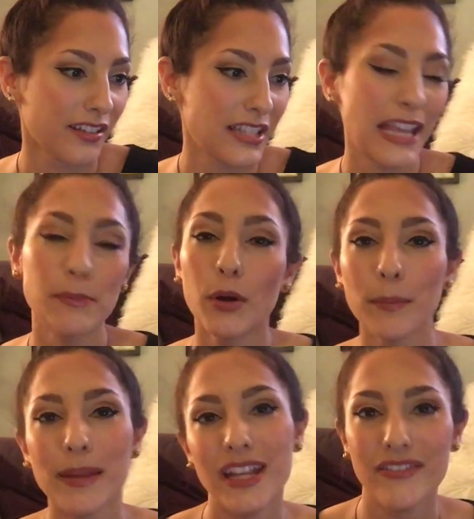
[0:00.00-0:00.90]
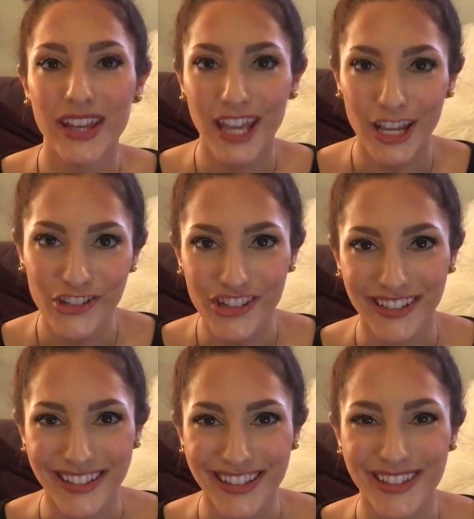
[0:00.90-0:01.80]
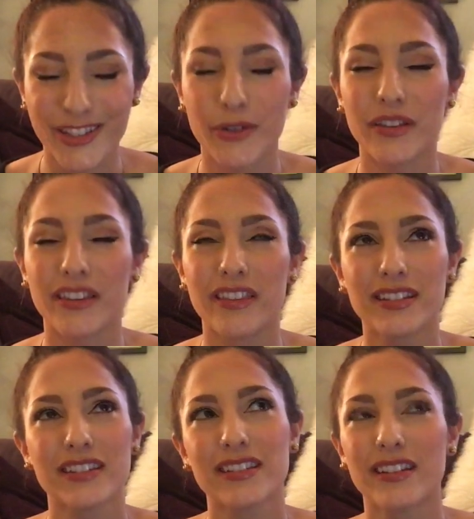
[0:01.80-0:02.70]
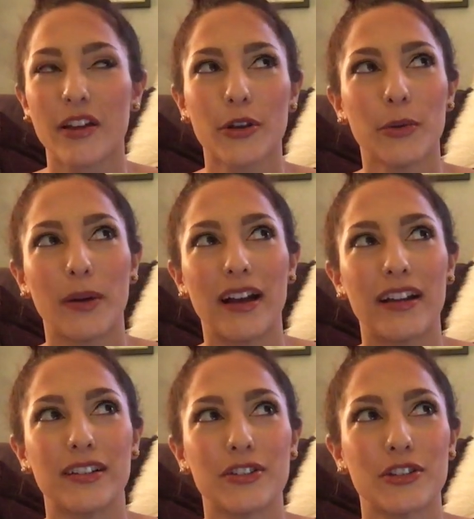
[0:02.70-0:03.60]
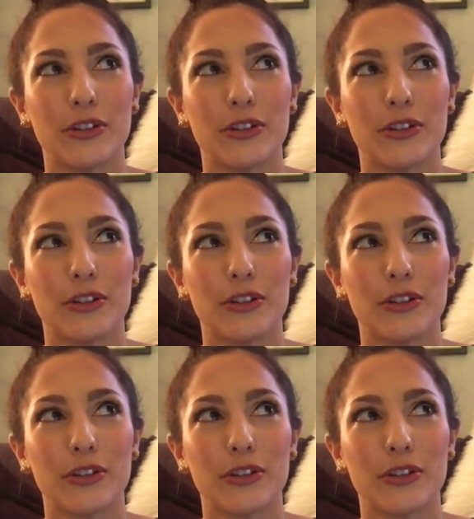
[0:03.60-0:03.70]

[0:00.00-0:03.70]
Take more mini vacations. So this is another way